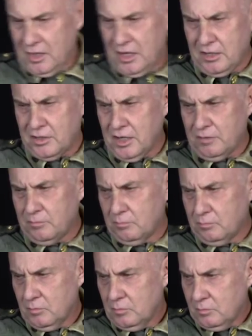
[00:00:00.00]
He did
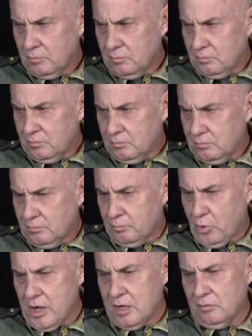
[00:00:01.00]

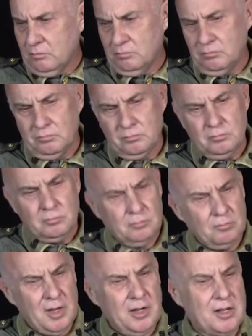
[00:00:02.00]
bring
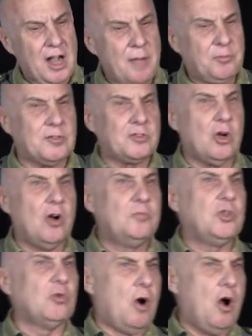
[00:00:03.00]
many captives
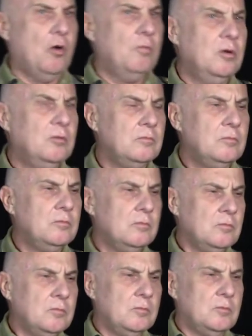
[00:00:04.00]
home to Rome,
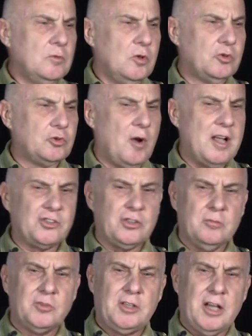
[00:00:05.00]
whose
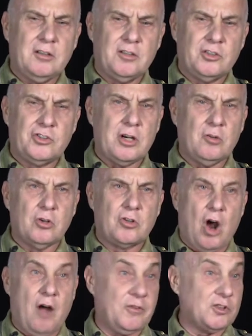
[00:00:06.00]
ransoms did the general
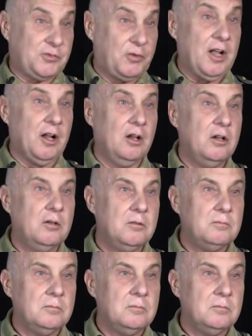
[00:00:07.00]
coffers fill.